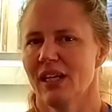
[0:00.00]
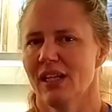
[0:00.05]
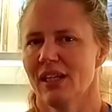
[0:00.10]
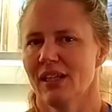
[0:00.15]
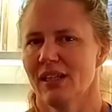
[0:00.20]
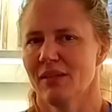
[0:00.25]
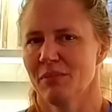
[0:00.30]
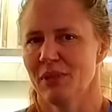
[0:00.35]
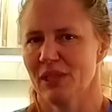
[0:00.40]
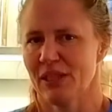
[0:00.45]

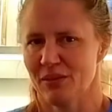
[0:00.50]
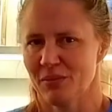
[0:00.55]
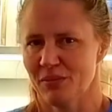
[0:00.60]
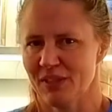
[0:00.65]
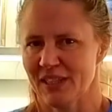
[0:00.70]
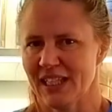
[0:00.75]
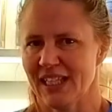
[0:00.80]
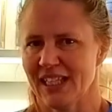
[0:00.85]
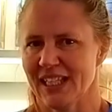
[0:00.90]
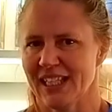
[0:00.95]
aluminum
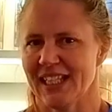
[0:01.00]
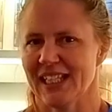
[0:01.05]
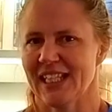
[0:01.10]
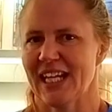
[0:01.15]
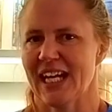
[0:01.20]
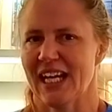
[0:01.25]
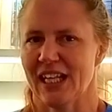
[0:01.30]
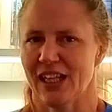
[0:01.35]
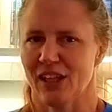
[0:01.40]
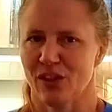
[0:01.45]
silicon
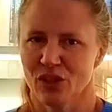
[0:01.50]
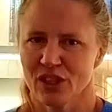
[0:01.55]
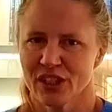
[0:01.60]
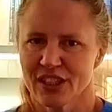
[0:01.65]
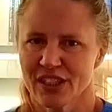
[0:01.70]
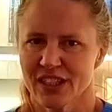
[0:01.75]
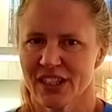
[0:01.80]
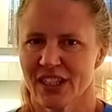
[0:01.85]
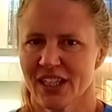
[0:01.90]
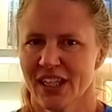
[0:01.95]

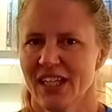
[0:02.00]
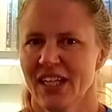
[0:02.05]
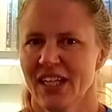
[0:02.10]
alloys,